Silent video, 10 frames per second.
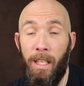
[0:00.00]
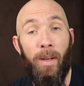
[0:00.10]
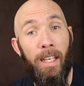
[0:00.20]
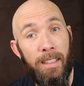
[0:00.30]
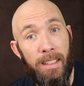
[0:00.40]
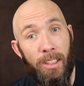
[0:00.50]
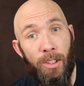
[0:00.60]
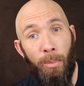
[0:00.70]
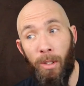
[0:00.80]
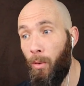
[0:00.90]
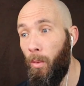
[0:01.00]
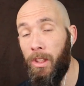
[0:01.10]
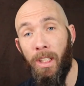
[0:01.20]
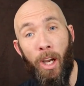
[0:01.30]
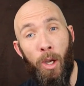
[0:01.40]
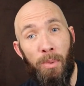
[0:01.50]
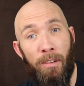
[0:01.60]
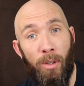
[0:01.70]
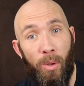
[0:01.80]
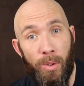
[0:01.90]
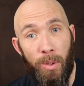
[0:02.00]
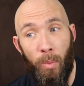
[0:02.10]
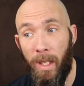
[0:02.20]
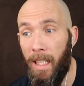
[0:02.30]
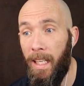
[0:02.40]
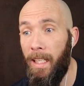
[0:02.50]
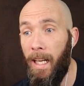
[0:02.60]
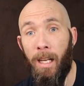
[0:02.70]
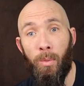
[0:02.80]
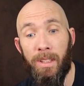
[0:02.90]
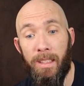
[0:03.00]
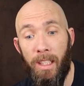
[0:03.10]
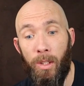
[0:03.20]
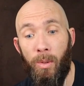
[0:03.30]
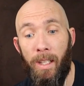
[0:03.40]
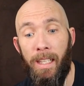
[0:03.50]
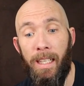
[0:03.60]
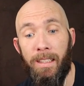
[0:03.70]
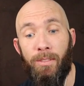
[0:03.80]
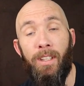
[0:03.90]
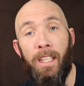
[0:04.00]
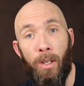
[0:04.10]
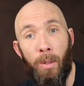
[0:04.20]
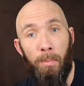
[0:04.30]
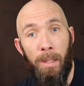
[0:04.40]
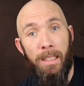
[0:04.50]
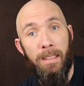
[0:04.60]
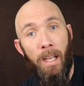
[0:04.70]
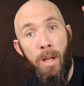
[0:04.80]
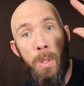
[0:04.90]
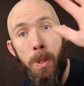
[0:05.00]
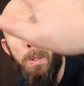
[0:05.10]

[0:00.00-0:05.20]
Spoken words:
Anyway, guys, thanks so much for watching. I hope you have an awesome weekend, and I will see you in the next video. Peace.